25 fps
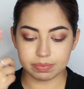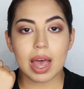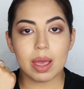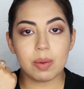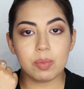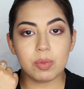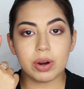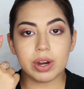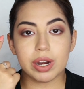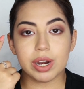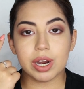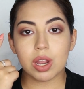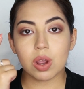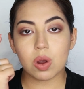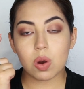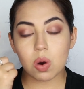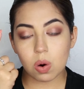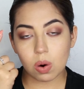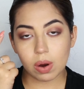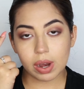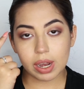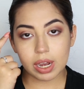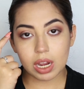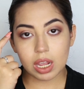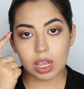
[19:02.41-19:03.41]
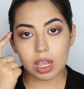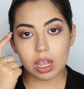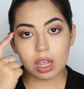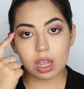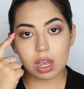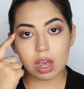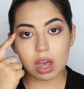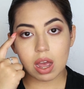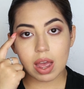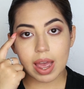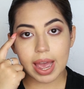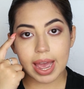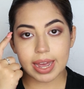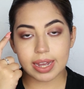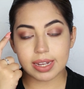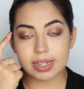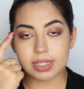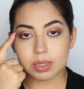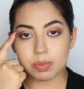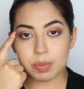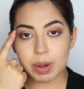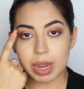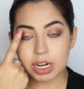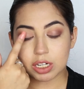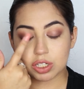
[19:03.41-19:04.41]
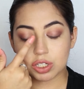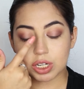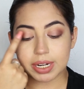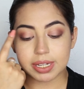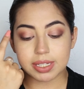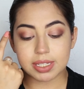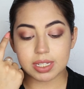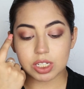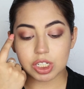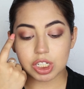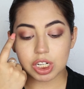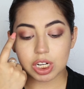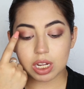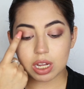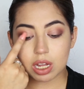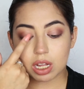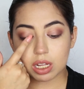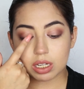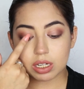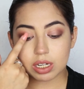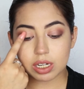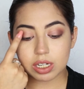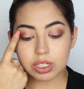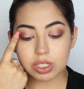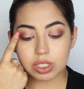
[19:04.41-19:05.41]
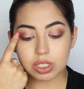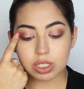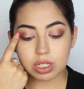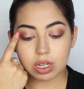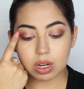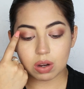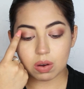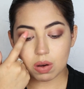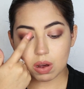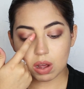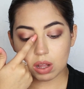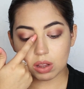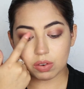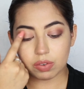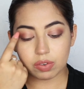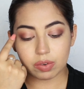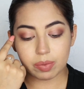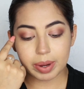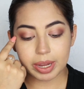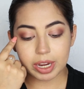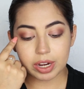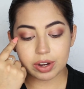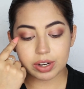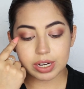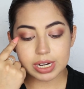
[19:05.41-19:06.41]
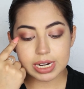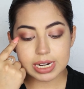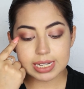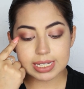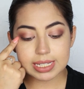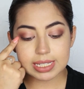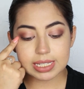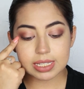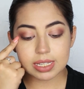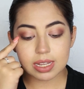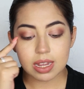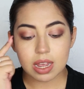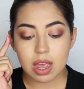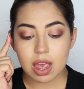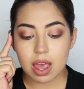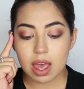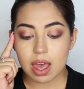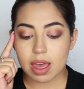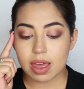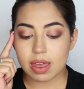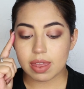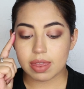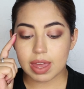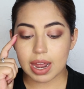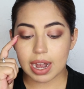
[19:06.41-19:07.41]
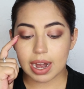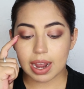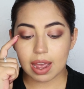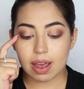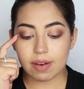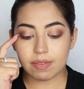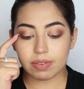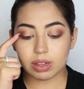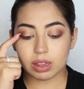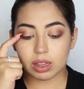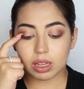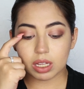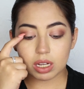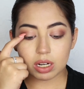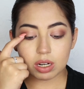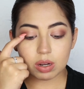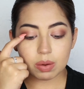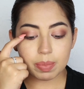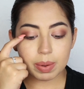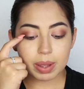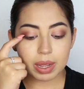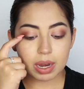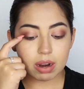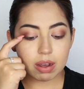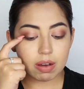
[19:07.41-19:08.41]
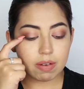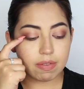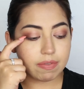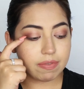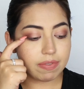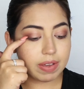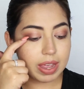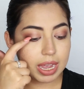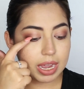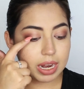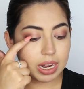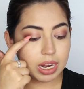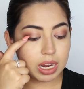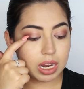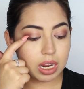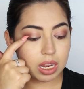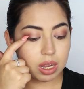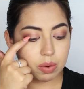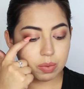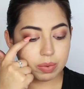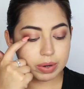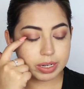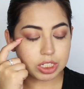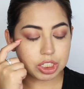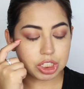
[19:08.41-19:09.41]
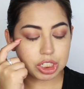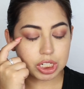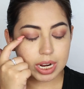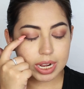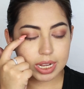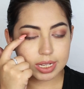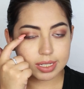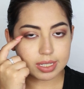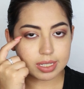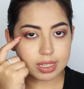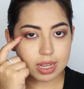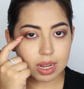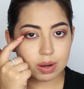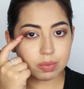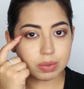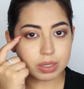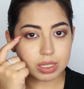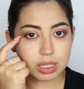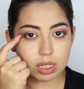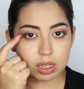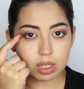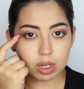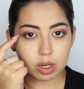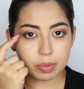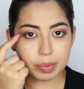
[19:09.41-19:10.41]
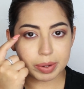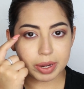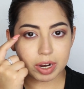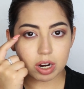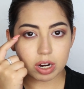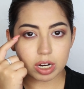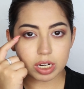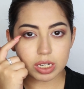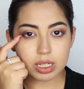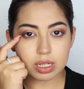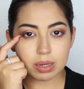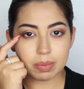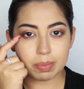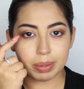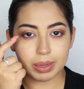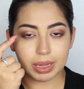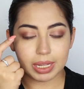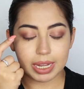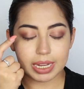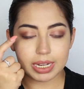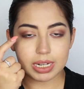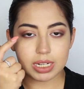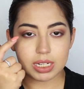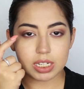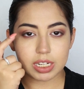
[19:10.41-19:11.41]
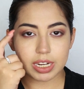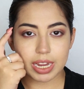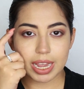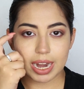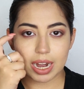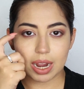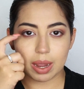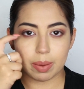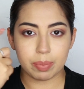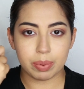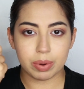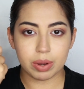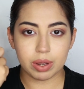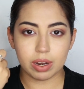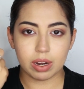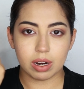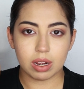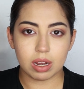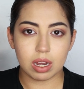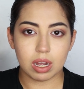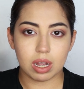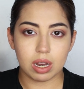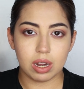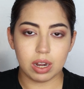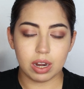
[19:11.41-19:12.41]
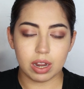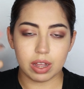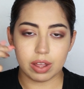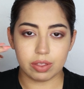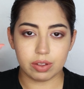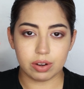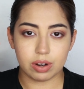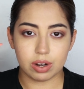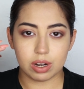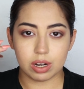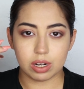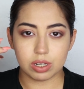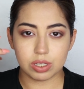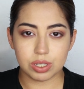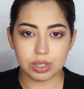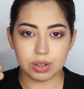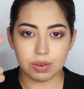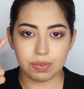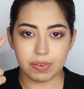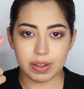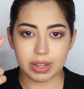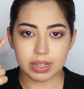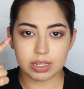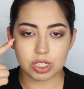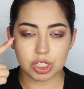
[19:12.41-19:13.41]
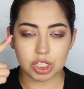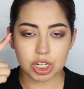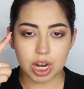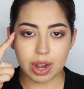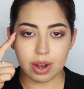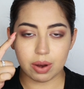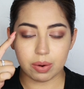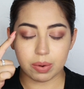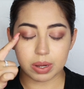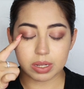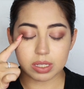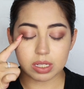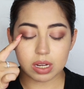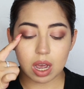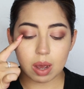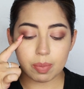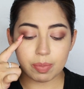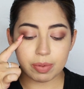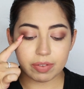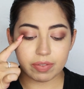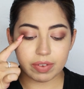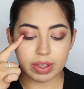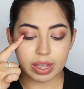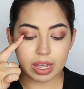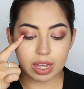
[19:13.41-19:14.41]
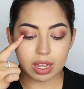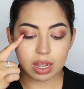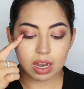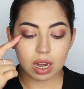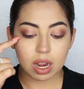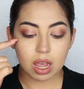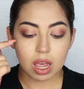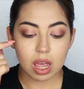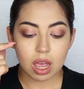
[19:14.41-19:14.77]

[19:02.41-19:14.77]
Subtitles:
I'm wearing Courtney as my transition color, so all over my crease. Then I have a little bit of Vanity, which I said was a little bit hard to blend, and I put another Too Faced shadow on top of it.